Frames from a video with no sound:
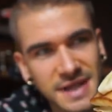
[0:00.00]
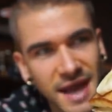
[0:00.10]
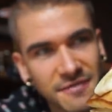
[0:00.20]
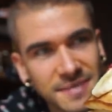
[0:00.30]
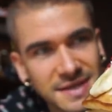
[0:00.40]
and a
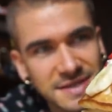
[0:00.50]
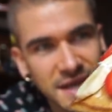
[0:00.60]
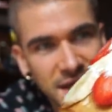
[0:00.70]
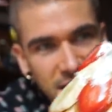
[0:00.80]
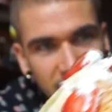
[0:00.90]
half minutes.
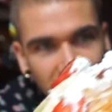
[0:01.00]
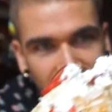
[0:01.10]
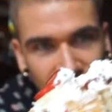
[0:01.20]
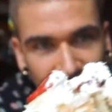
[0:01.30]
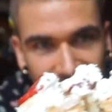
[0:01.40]

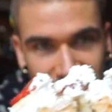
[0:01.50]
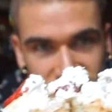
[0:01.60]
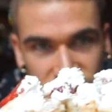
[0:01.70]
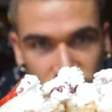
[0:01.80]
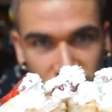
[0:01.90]
I let
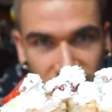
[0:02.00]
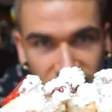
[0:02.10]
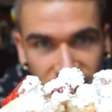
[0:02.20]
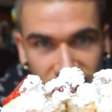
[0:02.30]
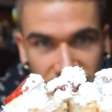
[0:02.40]
this cool
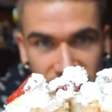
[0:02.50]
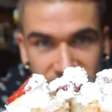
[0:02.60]
off and they are